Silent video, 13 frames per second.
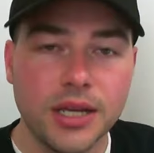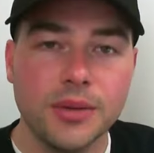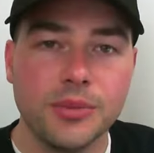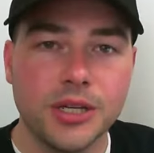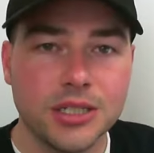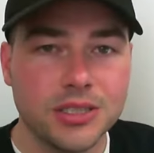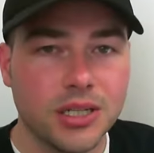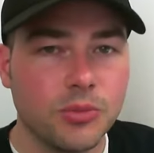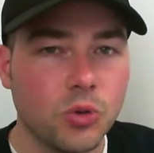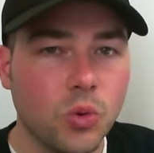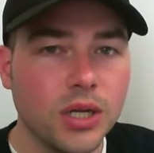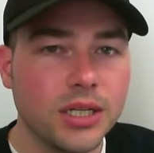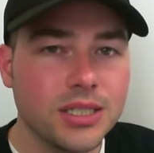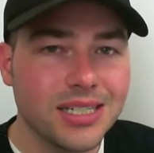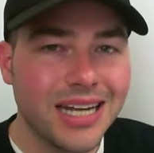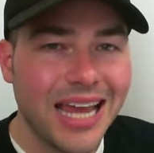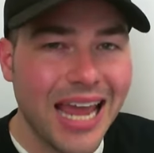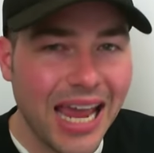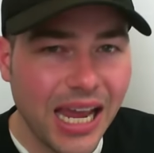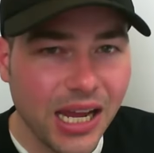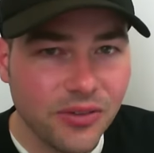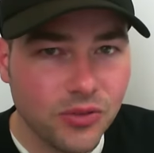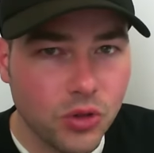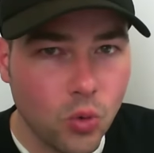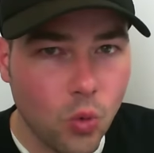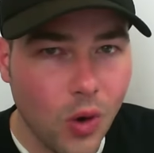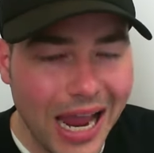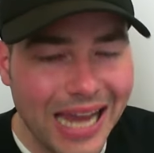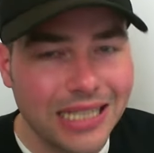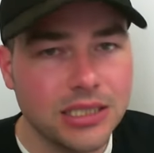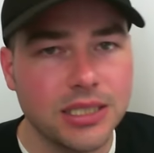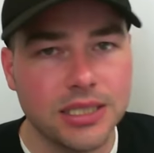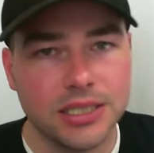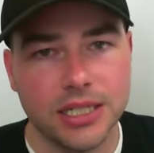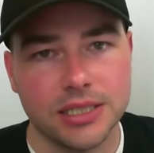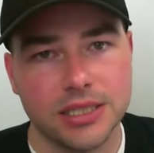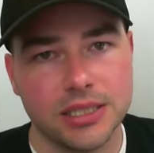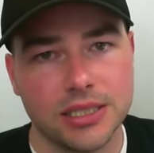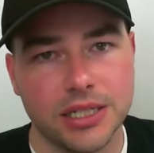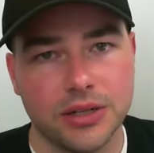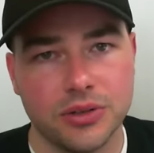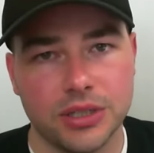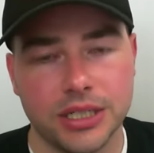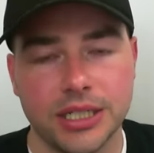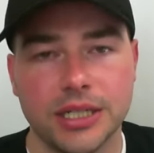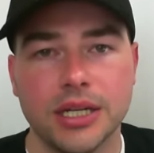because number one doesn't have the waxes necessarily